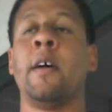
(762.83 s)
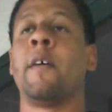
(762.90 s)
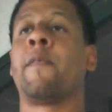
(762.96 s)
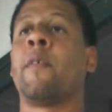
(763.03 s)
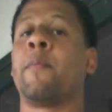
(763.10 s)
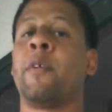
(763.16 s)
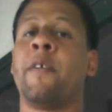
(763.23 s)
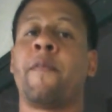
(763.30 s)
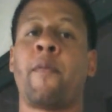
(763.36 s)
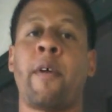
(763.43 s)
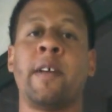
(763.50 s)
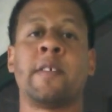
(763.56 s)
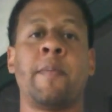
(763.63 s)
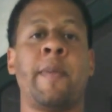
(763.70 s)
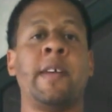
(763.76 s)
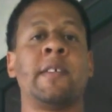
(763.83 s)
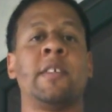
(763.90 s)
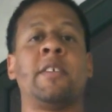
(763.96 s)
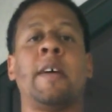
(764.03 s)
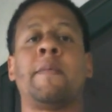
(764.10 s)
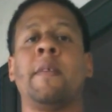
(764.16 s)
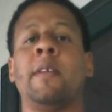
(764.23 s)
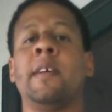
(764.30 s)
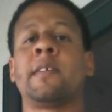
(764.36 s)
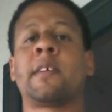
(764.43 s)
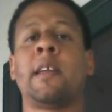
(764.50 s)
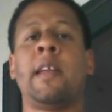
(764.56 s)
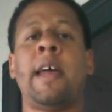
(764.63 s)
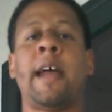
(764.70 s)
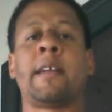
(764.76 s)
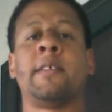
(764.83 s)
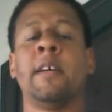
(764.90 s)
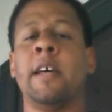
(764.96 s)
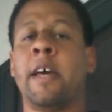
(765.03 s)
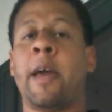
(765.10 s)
from your friends. It means that you have to disconnect.